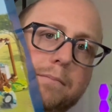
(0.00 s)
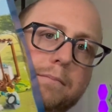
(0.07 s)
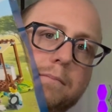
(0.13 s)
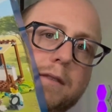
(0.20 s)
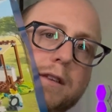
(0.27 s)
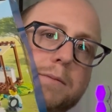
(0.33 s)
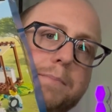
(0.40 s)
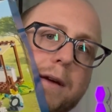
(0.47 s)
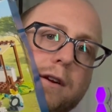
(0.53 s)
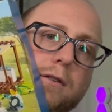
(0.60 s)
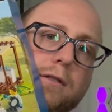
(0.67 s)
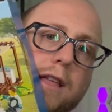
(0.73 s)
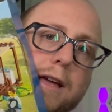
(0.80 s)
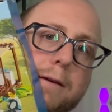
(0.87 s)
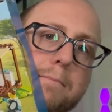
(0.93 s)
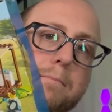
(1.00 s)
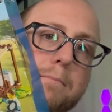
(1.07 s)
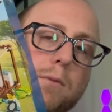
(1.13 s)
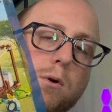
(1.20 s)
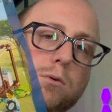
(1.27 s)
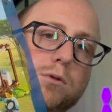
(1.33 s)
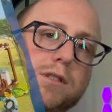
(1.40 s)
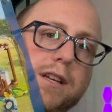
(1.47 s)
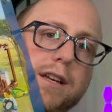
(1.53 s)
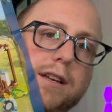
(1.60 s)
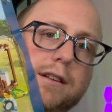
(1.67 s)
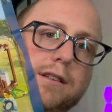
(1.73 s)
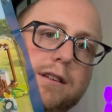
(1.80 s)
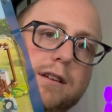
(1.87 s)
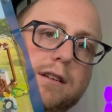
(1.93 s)
like
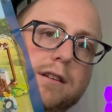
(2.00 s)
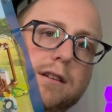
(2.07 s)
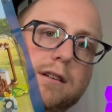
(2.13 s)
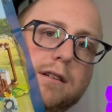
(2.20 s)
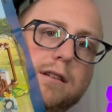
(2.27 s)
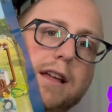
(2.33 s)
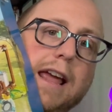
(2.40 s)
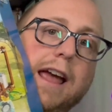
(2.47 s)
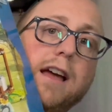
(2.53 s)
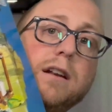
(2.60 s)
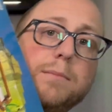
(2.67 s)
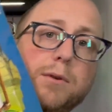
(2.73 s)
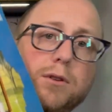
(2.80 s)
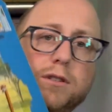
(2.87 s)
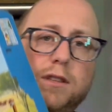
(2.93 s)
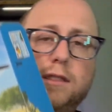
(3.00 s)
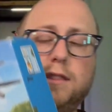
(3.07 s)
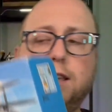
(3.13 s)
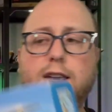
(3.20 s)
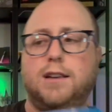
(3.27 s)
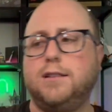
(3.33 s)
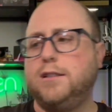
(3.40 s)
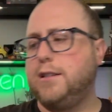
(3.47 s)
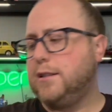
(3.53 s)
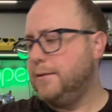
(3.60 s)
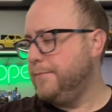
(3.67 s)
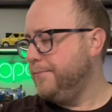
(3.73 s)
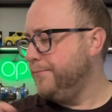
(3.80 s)
molded animals and things.